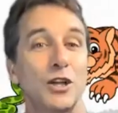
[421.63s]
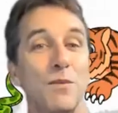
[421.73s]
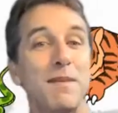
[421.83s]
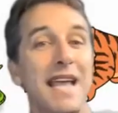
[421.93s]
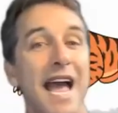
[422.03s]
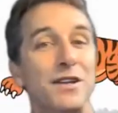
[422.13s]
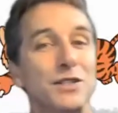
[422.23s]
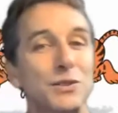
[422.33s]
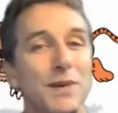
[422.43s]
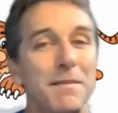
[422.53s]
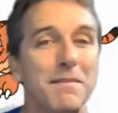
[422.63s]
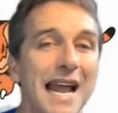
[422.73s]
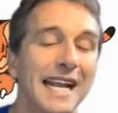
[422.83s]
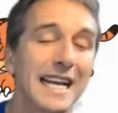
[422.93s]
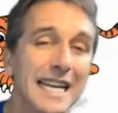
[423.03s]
Show me how you swim
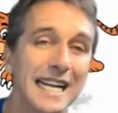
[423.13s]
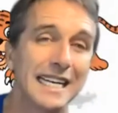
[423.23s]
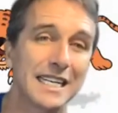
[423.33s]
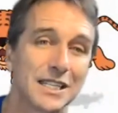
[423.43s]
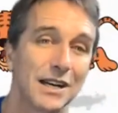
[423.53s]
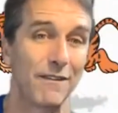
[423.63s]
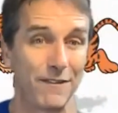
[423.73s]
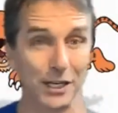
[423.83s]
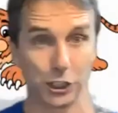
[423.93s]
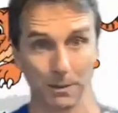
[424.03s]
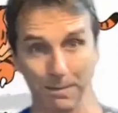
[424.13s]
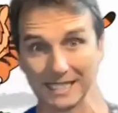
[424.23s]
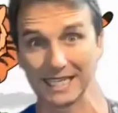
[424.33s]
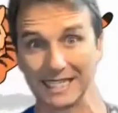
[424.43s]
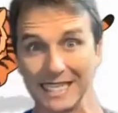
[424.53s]
like a little fish.
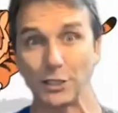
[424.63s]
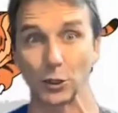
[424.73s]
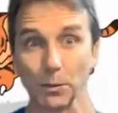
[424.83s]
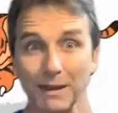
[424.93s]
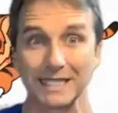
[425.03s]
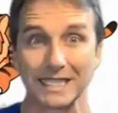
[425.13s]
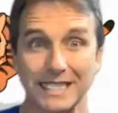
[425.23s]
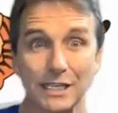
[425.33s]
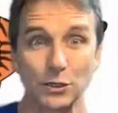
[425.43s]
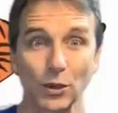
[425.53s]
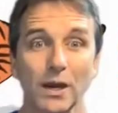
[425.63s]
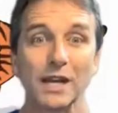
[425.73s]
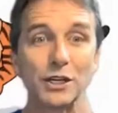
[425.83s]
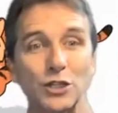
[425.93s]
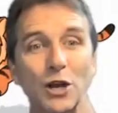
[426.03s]
Pececito, pececito.
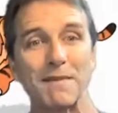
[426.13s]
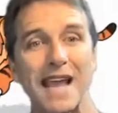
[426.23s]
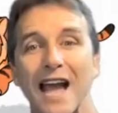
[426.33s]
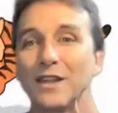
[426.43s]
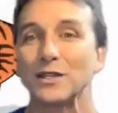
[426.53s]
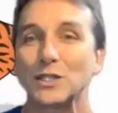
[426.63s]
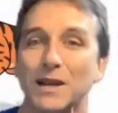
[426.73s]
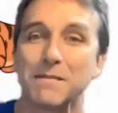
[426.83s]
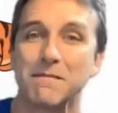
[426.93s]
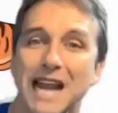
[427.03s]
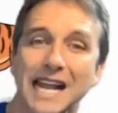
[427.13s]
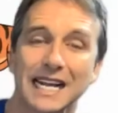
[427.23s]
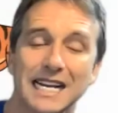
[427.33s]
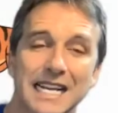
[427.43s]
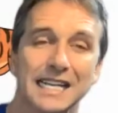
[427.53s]
Show me how you swim like
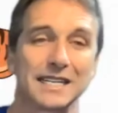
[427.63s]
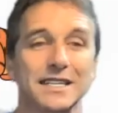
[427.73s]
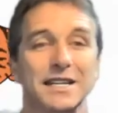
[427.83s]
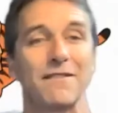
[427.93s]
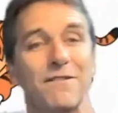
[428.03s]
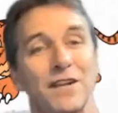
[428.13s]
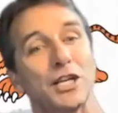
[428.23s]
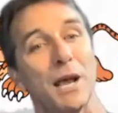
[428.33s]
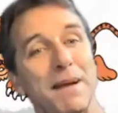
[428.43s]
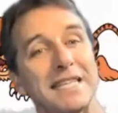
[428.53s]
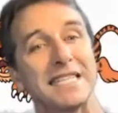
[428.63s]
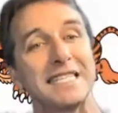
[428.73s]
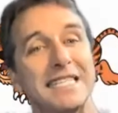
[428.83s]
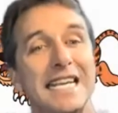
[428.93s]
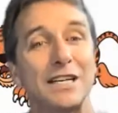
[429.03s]
a little fish.
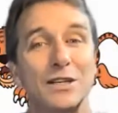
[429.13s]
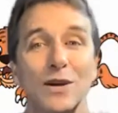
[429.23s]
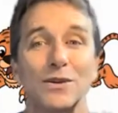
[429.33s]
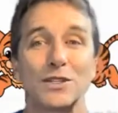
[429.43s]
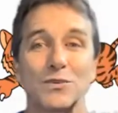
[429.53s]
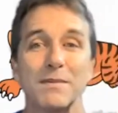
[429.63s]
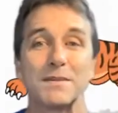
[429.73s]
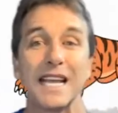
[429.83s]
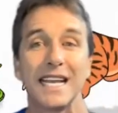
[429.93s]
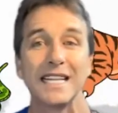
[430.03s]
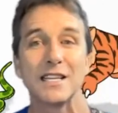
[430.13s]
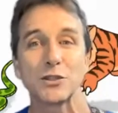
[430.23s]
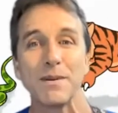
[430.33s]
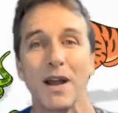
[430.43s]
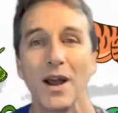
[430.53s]
Pececito swims in the
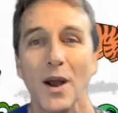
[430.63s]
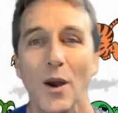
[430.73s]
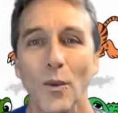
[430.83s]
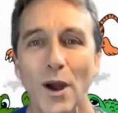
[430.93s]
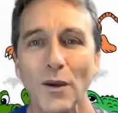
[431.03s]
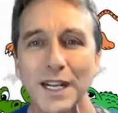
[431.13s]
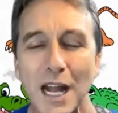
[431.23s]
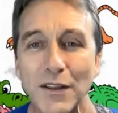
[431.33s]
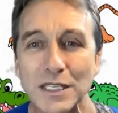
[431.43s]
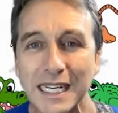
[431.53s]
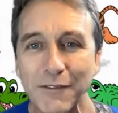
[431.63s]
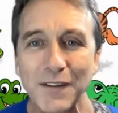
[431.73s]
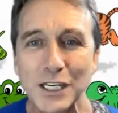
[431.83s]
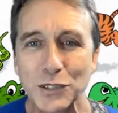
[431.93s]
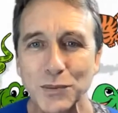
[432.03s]
stream. Whoa, look at all those little
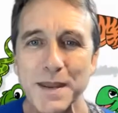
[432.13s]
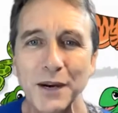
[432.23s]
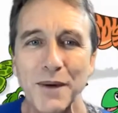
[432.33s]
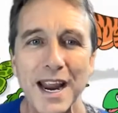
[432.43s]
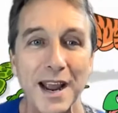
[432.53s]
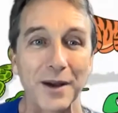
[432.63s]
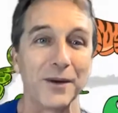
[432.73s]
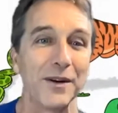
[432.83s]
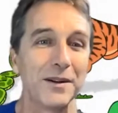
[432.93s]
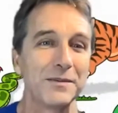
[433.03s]
fish swimming around.